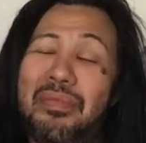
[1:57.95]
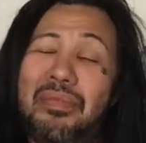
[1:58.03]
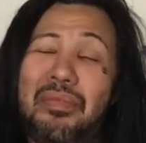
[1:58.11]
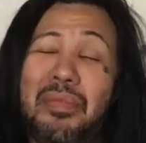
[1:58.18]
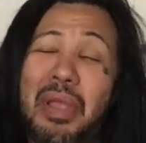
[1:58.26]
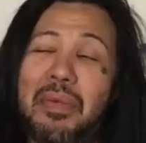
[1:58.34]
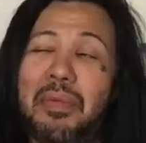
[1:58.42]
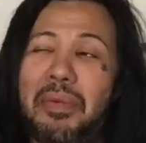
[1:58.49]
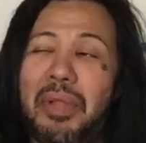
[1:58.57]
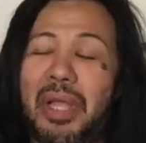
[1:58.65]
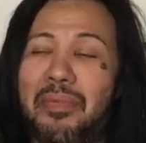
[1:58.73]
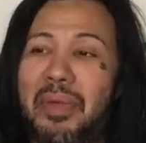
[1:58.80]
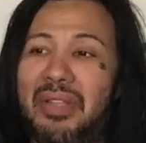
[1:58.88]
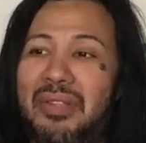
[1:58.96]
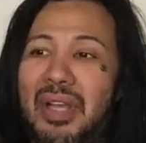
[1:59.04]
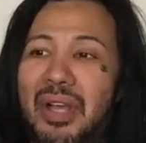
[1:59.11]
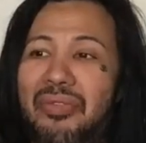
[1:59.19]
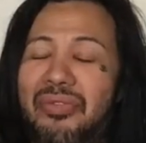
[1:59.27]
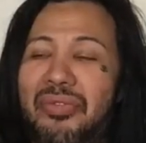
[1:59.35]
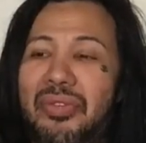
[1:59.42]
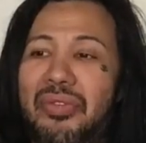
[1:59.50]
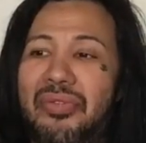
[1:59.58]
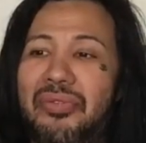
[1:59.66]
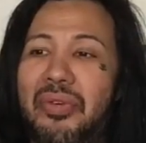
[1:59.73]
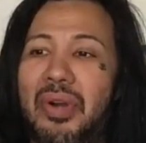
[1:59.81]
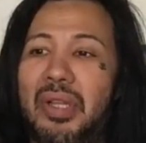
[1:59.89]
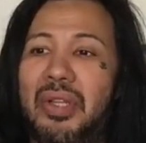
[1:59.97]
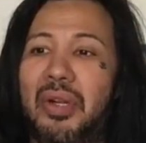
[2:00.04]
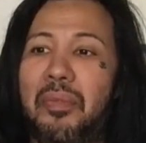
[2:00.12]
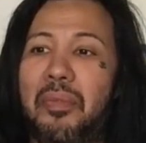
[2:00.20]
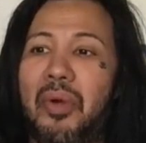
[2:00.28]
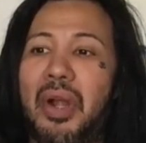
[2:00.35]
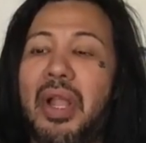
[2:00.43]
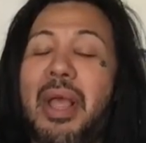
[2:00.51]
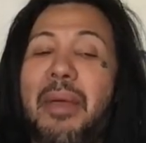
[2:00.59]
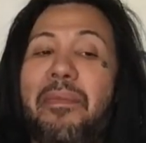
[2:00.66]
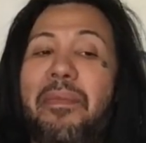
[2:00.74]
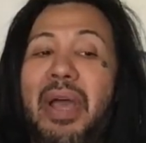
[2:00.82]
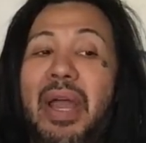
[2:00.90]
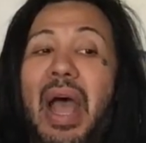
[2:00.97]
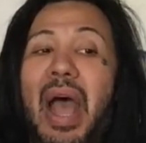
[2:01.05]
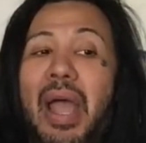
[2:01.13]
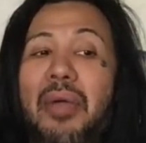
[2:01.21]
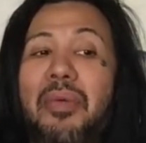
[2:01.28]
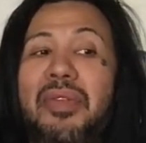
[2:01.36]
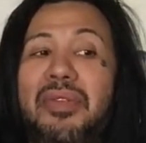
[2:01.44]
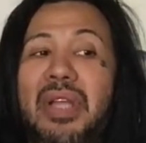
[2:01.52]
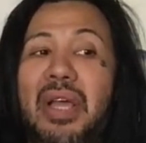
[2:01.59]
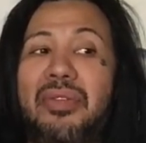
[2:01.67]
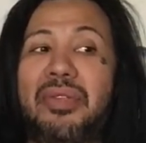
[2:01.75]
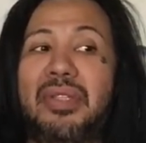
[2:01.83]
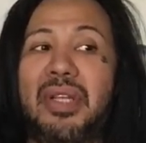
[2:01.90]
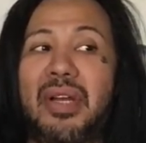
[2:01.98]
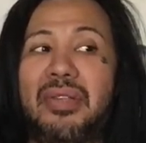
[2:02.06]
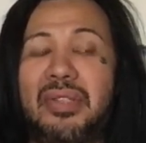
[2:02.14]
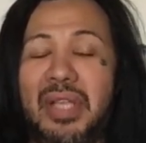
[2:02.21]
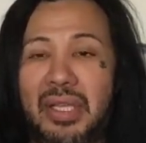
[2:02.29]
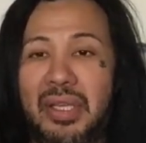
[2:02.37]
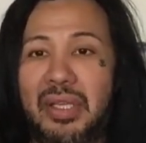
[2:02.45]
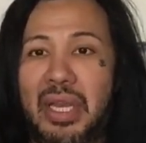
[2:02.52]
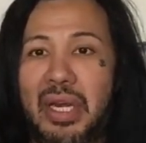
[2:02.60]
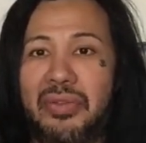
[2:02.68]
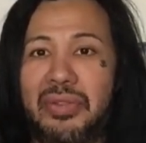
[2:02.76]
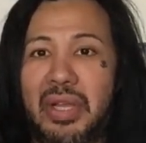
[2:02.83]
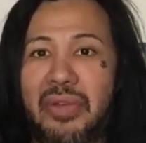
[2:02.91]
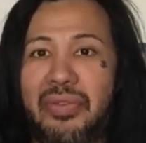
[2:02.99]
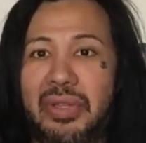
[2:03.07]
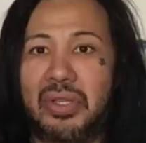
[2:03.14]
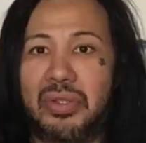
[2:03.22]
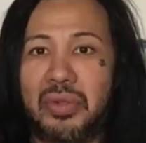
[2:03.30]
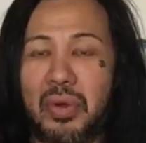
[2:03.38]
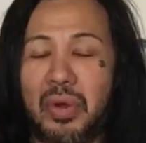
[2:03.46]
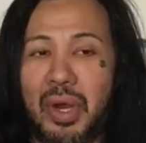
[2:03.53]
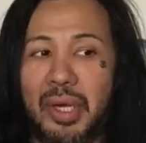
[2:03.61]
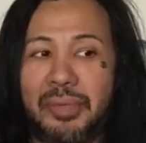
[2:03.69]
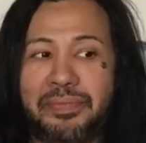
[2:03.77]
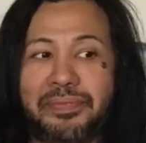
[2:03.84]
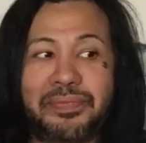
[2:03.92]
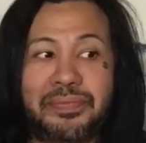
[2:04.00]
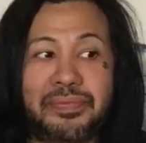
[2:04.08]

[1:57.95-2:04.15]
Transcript: maybe blame myself for a little more. But I was downstairs taking care of stuff door,